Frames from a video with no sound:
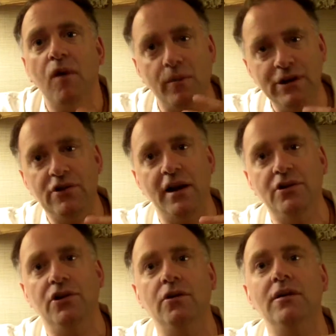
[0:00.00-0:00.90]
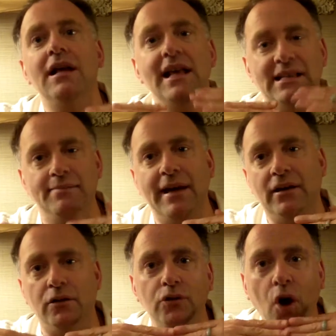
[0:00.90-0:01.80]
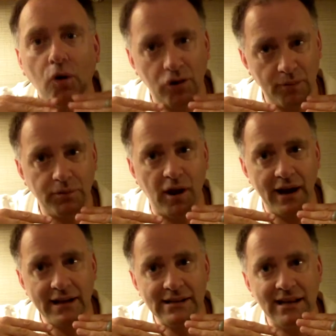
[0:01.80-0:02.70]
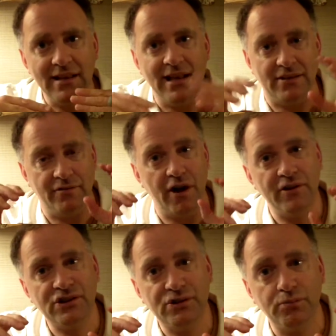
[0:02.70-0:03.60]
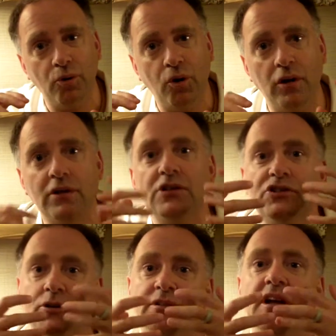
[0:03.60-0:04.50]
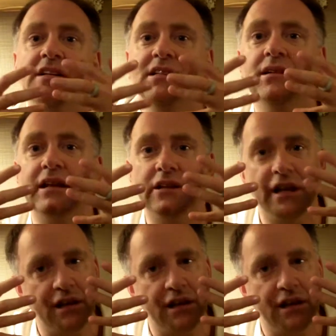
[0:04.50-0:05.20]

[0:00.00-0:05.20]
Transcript: What we try to do is make a lower appliance that's very small so it doesn't